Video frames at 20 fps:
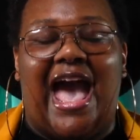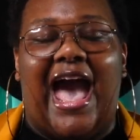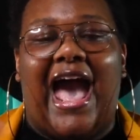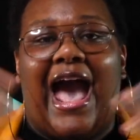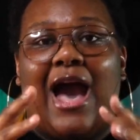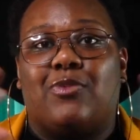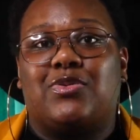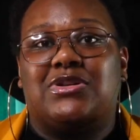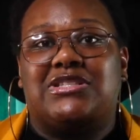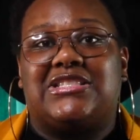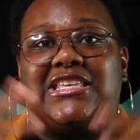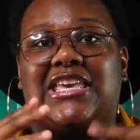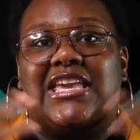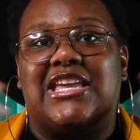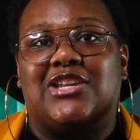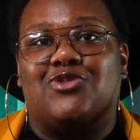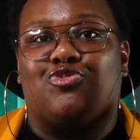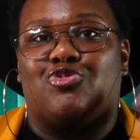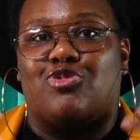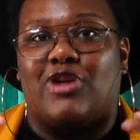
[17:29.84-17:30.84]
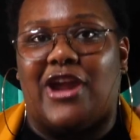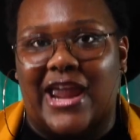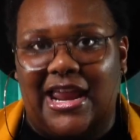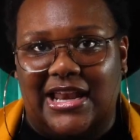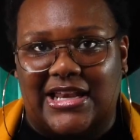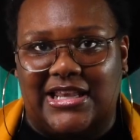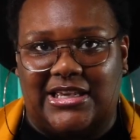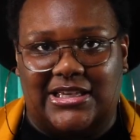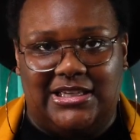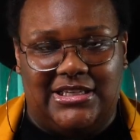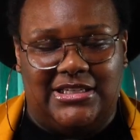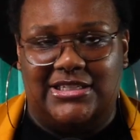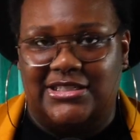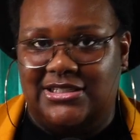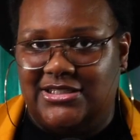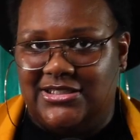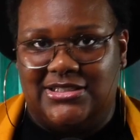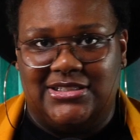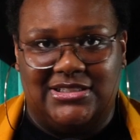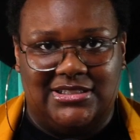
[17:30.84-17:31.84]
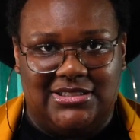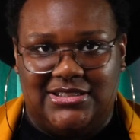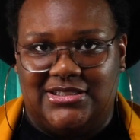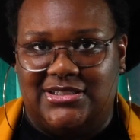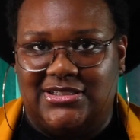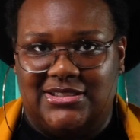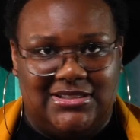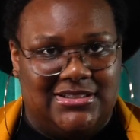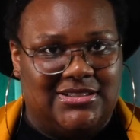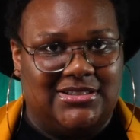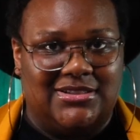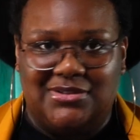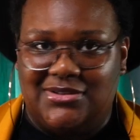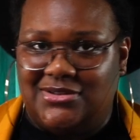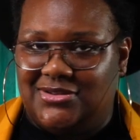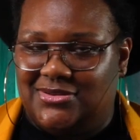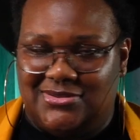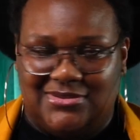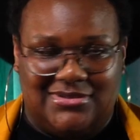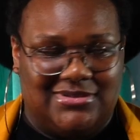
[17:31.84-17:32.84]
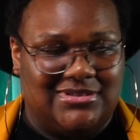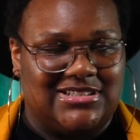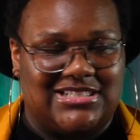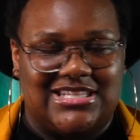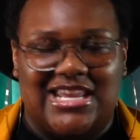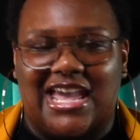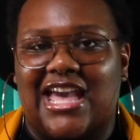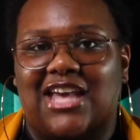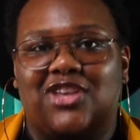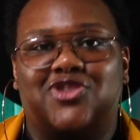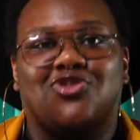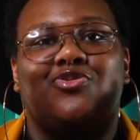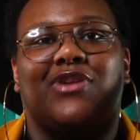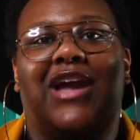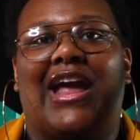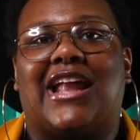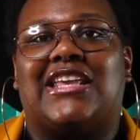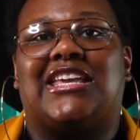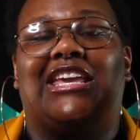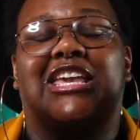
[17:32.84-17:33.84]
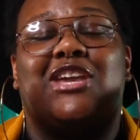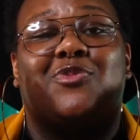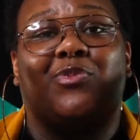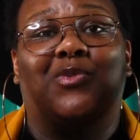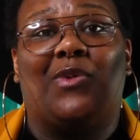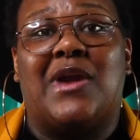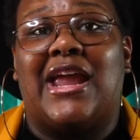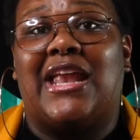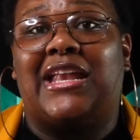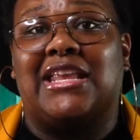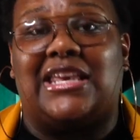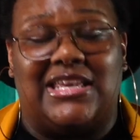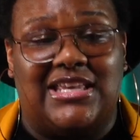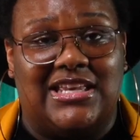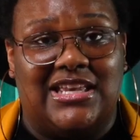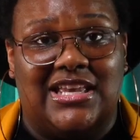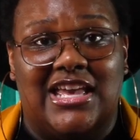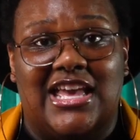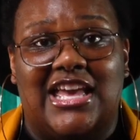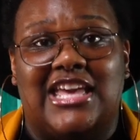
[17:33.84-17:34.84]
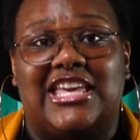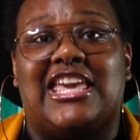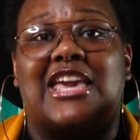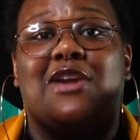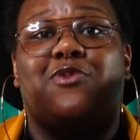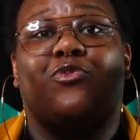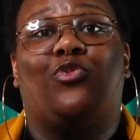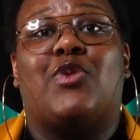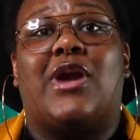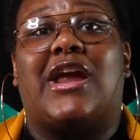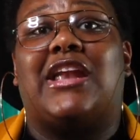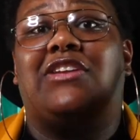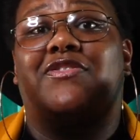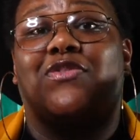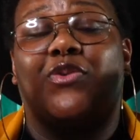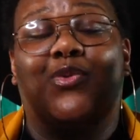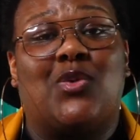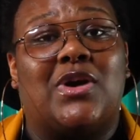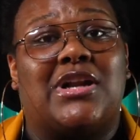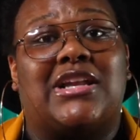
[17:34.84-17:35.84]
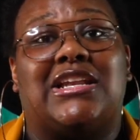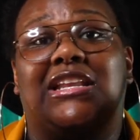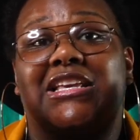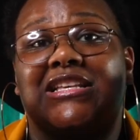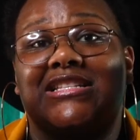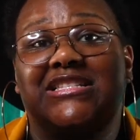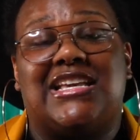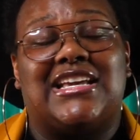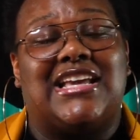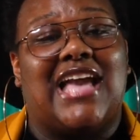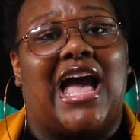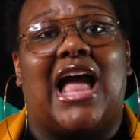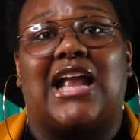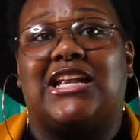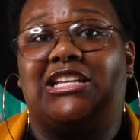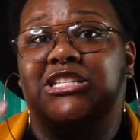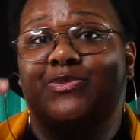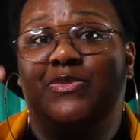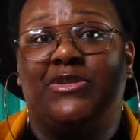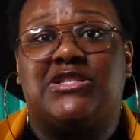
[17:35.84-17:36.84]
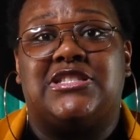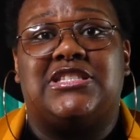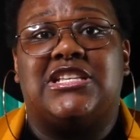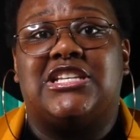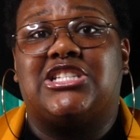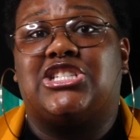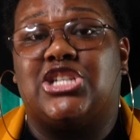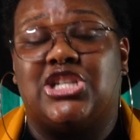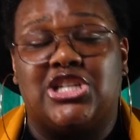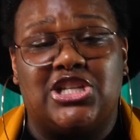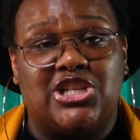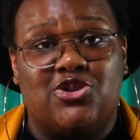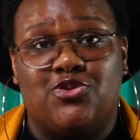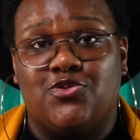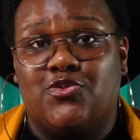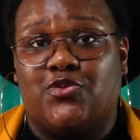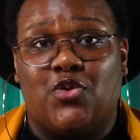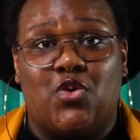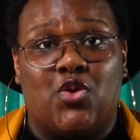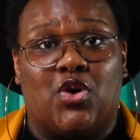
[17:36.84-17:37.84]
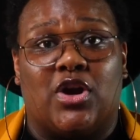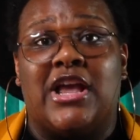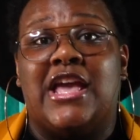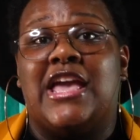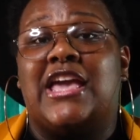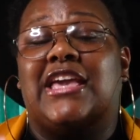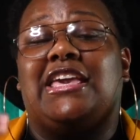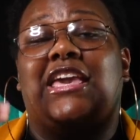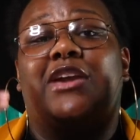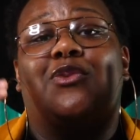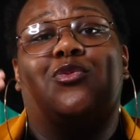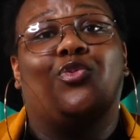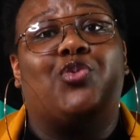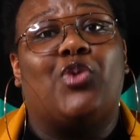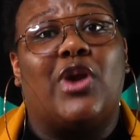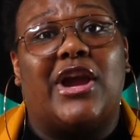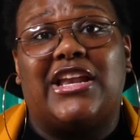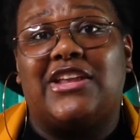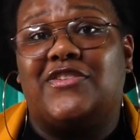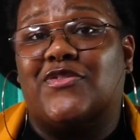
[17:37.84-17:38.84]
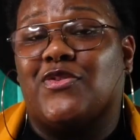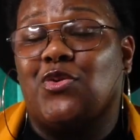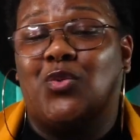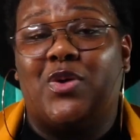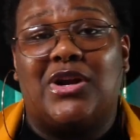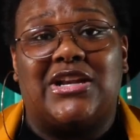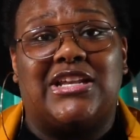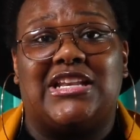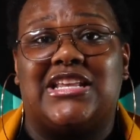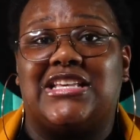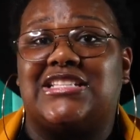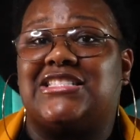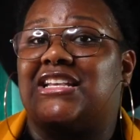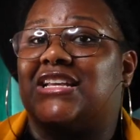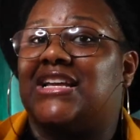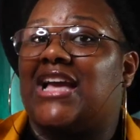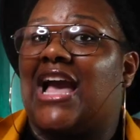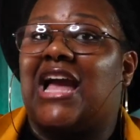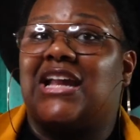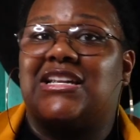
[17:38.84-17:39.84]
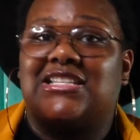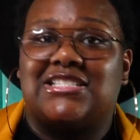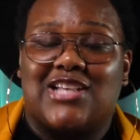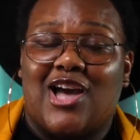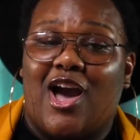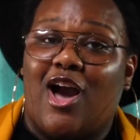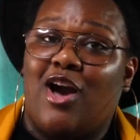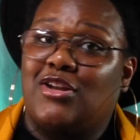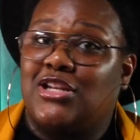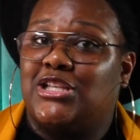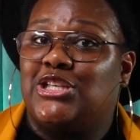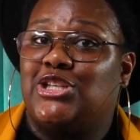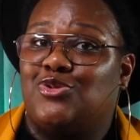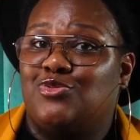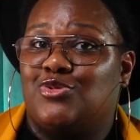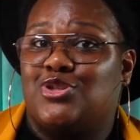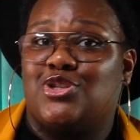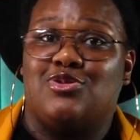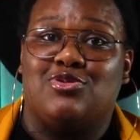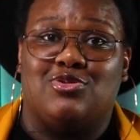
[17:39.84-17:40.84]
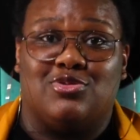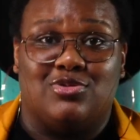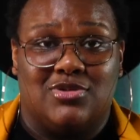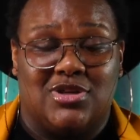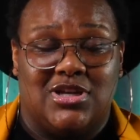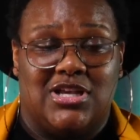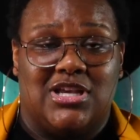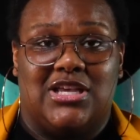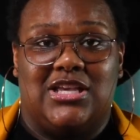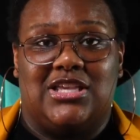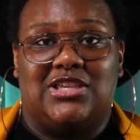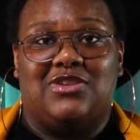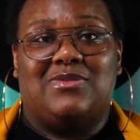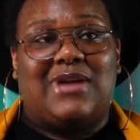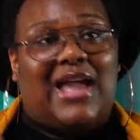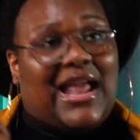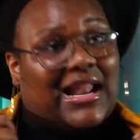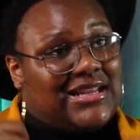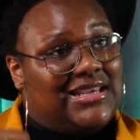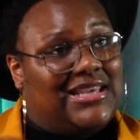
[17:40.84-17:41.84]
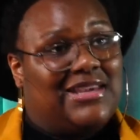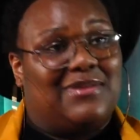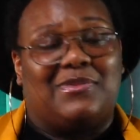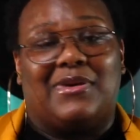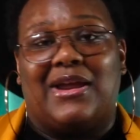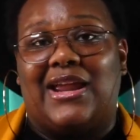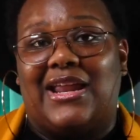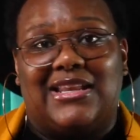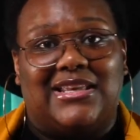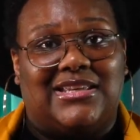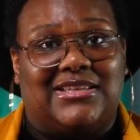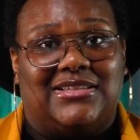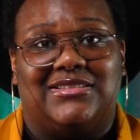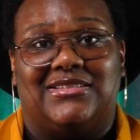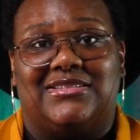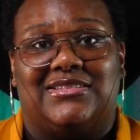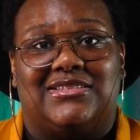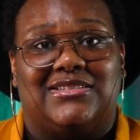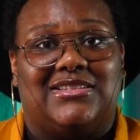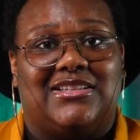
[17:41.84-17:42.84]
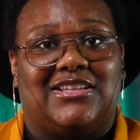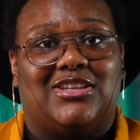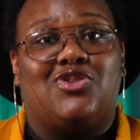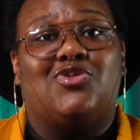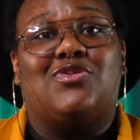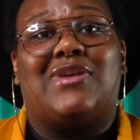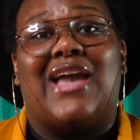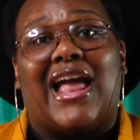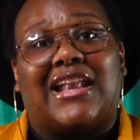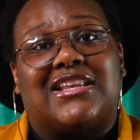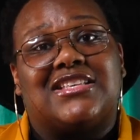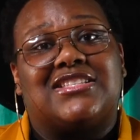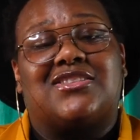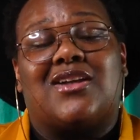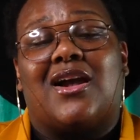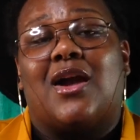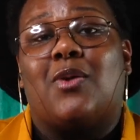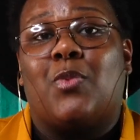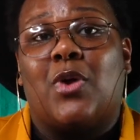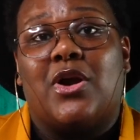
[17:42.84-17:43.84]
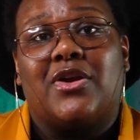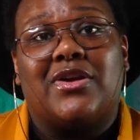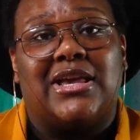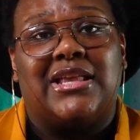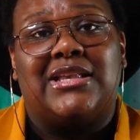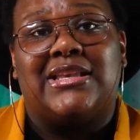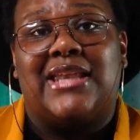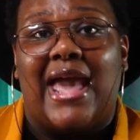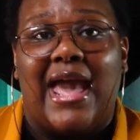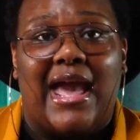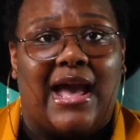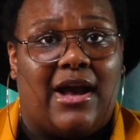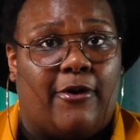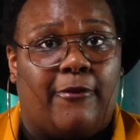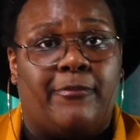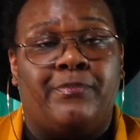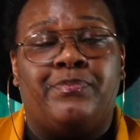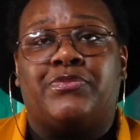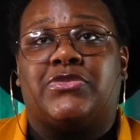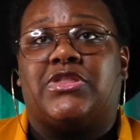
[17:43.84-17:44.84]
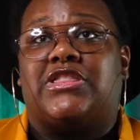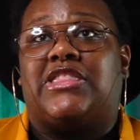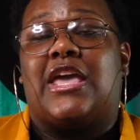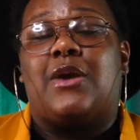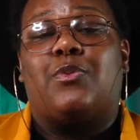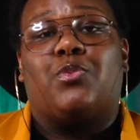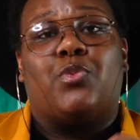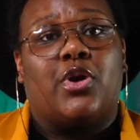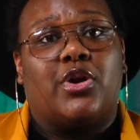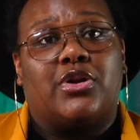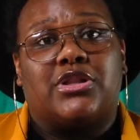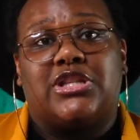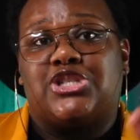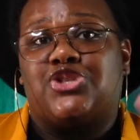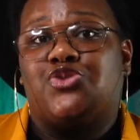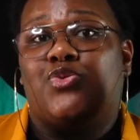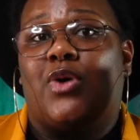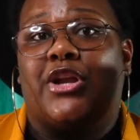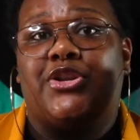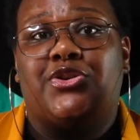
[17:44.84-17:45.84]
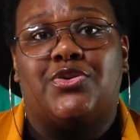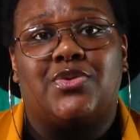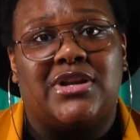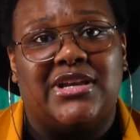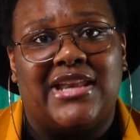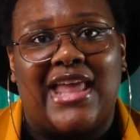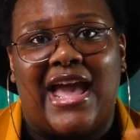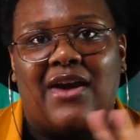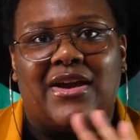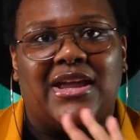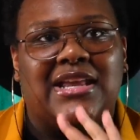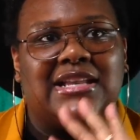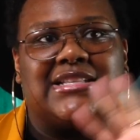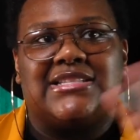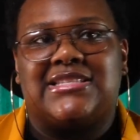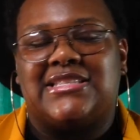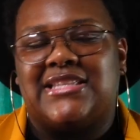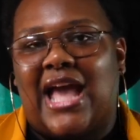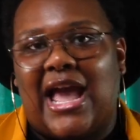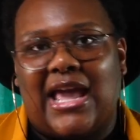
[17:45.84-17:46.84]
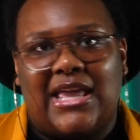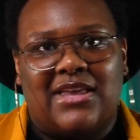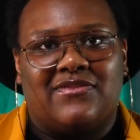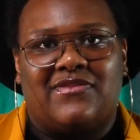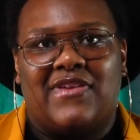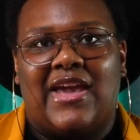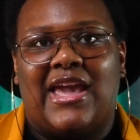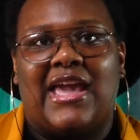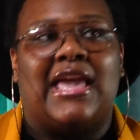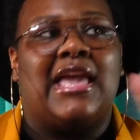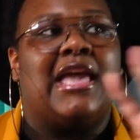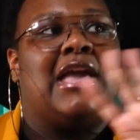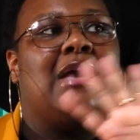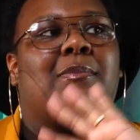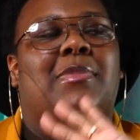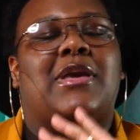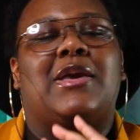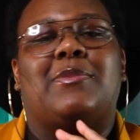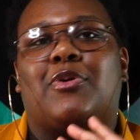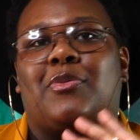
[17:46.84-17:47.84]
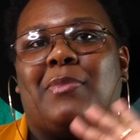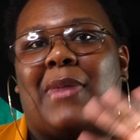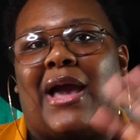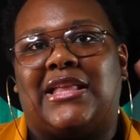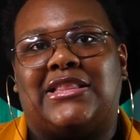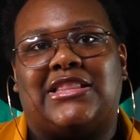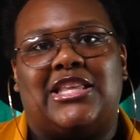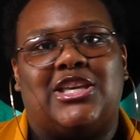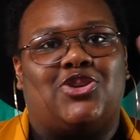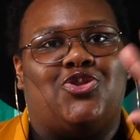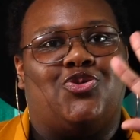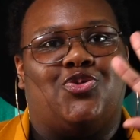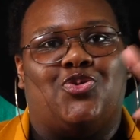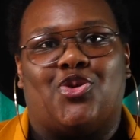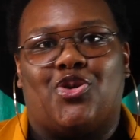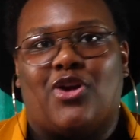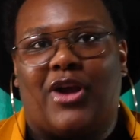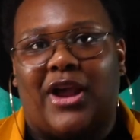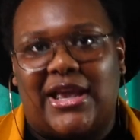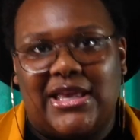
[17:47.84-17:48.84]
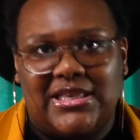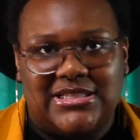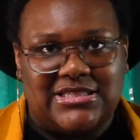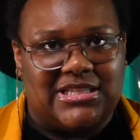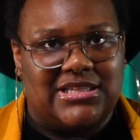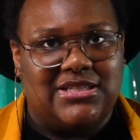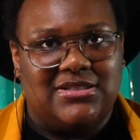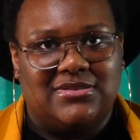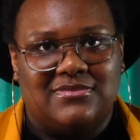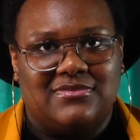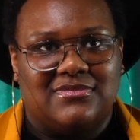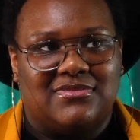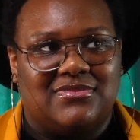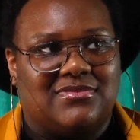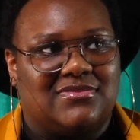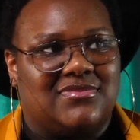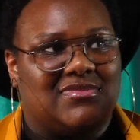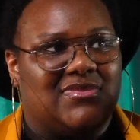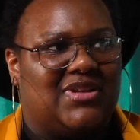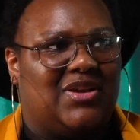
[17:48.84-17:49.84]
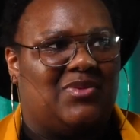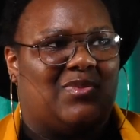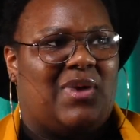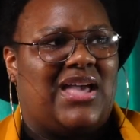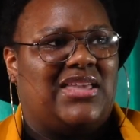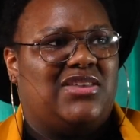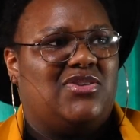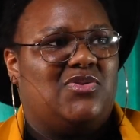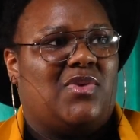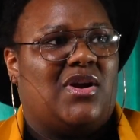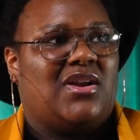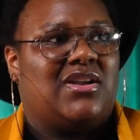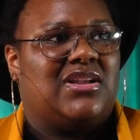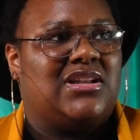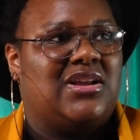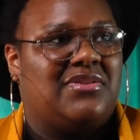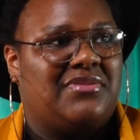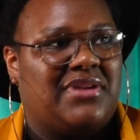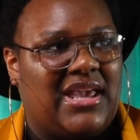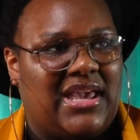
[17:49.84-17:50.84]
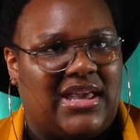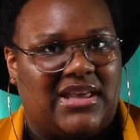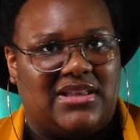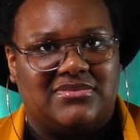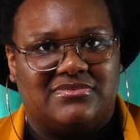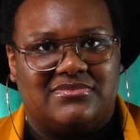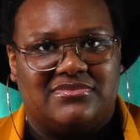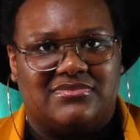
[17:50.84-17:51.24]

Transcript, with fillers: I was getting ready. Woo. Child, you got to get ready. Get ready for what it is that God is positioning you for. Get ready for what it is that God is calling you to. You got to get ready. You got to start working now. That work that you are doing now, it is not in vain. People might think you crazy. Why are you working on that?